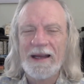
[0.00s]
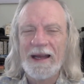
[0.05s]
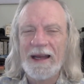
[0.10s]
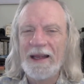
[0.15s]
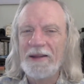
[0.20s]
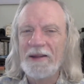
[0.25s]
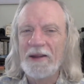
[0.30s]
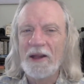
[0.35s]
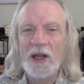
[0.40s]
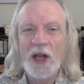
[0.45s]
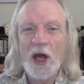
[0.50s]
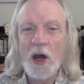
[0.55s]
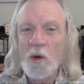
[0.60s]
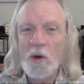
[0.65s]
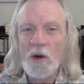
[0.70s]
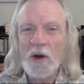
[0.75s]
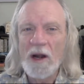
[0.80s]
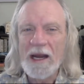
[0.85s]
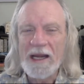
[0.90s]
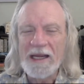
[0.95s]
And the
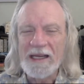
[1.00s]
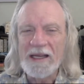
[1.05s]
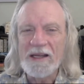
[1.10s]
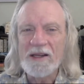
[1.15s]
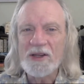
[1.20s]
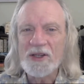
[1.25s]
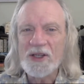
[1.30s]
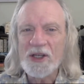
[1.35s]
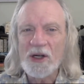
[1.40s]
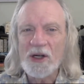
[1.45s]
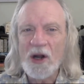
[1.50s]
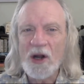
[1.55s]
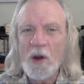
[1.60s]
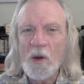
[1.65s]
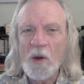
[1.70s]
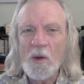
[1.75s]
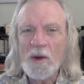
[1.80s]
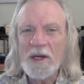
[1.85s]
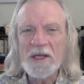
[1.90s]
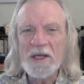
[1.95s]
lower ideals are
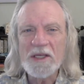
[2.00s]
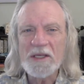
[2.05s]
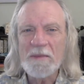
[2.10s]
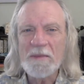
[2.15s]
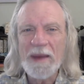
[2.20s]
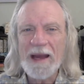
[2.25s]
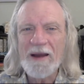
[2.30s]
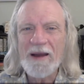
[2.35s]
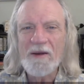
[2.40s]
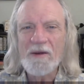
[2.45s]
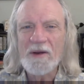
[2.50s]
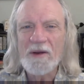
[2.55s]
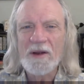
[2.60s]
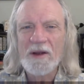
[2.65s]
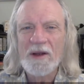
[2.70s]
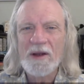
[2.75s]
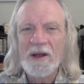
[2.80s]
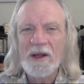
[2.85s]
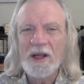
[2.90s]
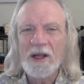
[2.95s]
always about
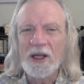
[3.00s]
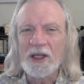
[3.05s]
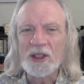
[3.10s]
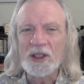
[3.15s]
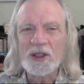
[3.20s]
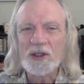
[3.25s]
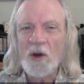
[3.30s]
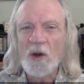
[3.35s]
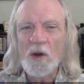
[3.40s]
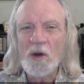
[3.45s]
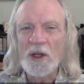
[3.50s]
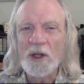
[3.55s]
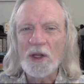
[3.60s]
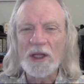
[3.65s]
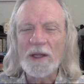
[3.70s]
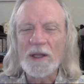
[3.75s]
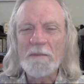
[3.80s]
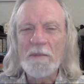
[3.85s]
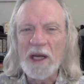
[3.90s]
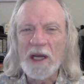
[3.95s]

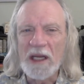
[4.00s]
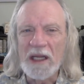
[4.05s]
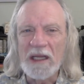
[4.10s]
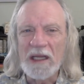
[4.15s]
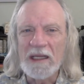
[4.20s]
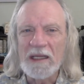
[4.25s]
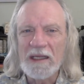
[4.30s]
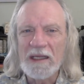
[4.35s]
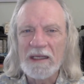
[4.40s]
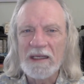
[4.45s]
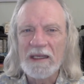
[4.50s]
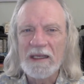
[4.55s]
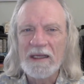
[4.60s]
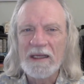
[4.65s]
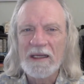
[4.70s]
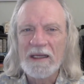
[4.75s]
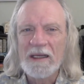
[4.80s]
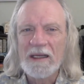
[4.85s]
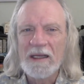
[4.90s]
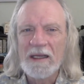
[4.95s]
controlling the money,
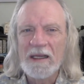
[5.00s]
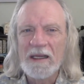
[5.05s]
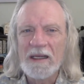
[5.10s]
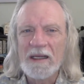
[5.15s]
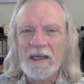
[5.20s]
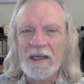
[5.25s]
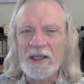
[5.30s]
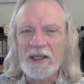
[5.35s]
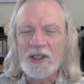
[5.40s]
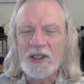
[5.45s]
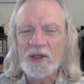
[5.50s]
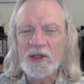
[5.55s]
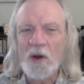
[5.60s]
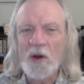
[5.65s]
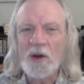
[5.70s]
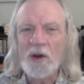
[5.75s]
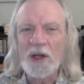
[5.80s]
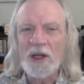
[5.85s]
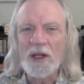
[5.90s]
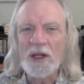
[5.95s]

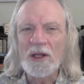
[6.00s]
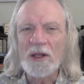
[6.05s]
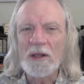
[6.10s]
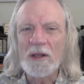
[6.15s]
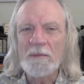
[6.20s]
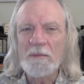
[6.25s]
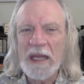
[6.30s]
controlling